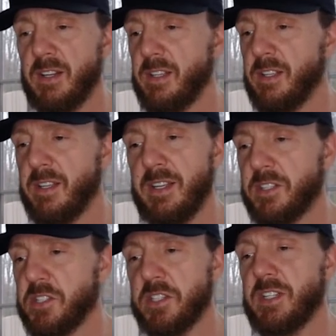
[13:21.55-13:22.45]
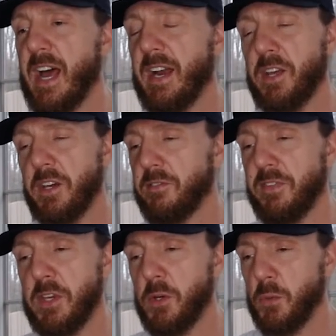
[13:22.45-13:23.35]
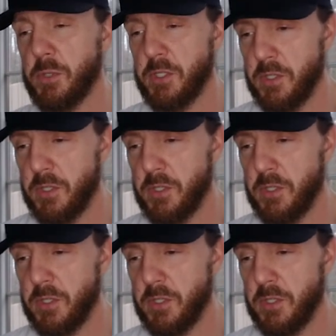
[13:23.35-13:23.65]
it's just not a good view when